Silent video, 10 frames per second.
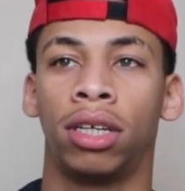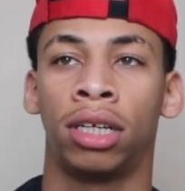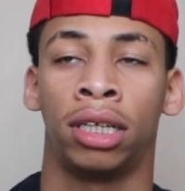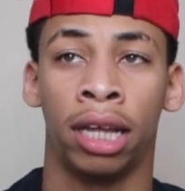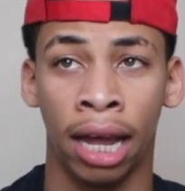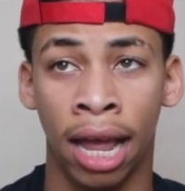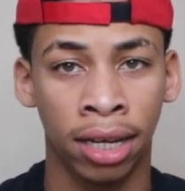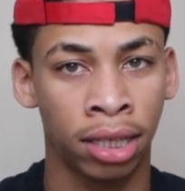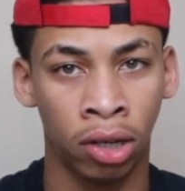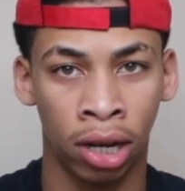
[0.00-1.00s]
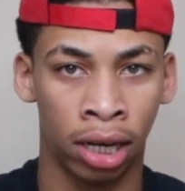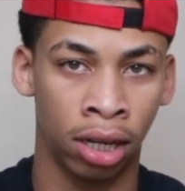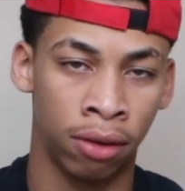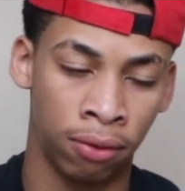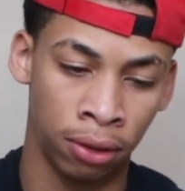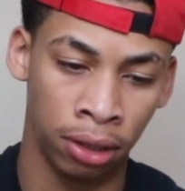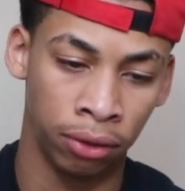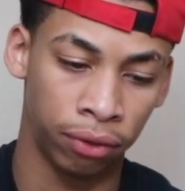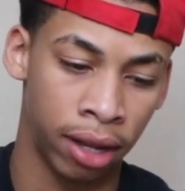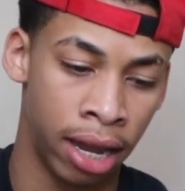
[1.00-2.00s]
cause like I still got love for
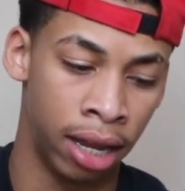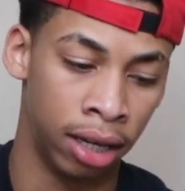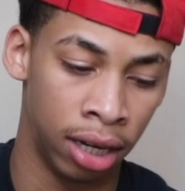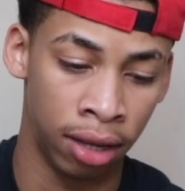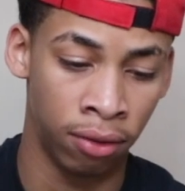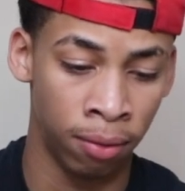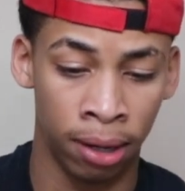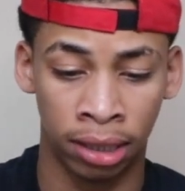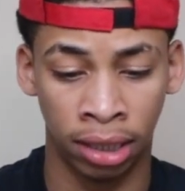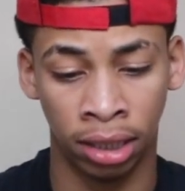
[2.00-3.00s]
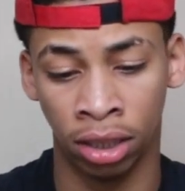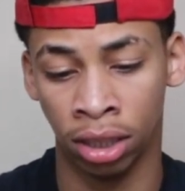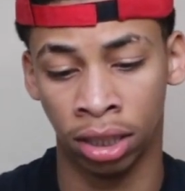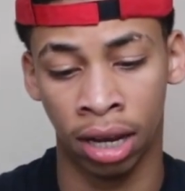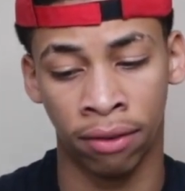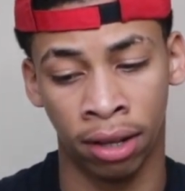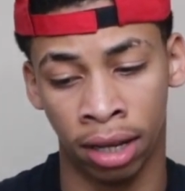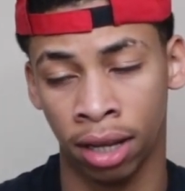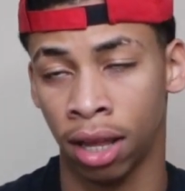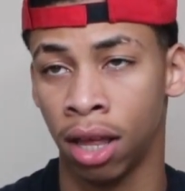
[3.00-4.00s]
you. And if you're watching this, I feel
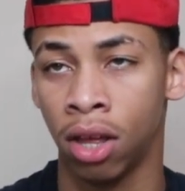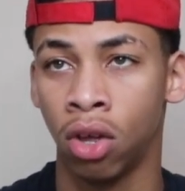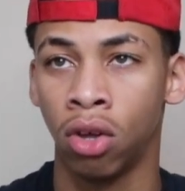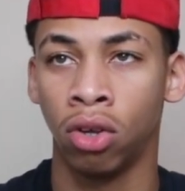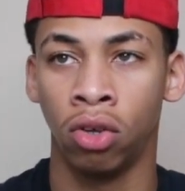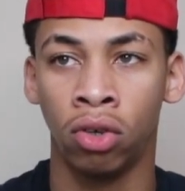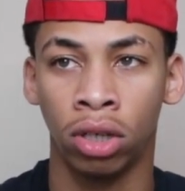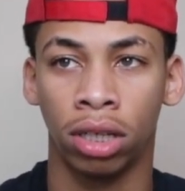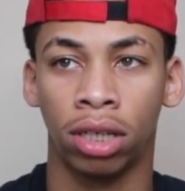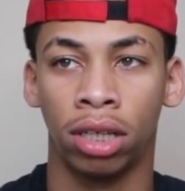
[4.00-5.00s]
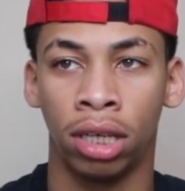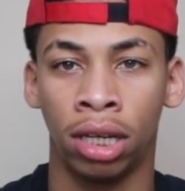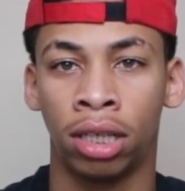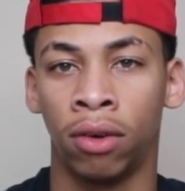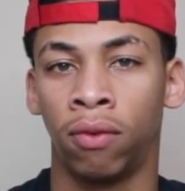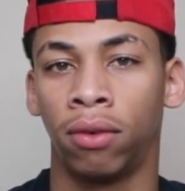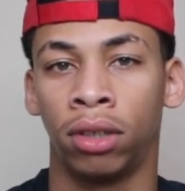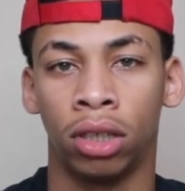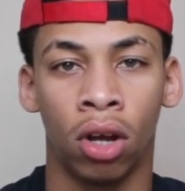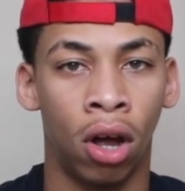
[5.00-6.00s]
like you just need to
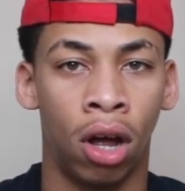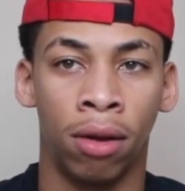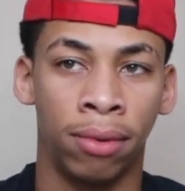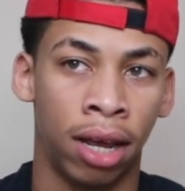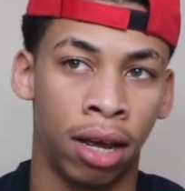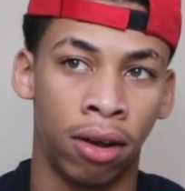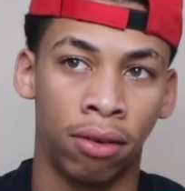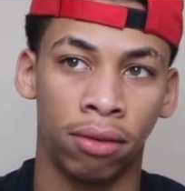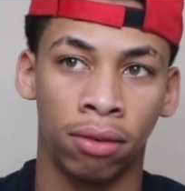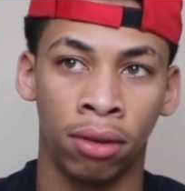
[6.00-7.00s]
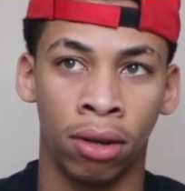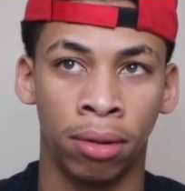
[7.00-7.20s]
just calm down. You know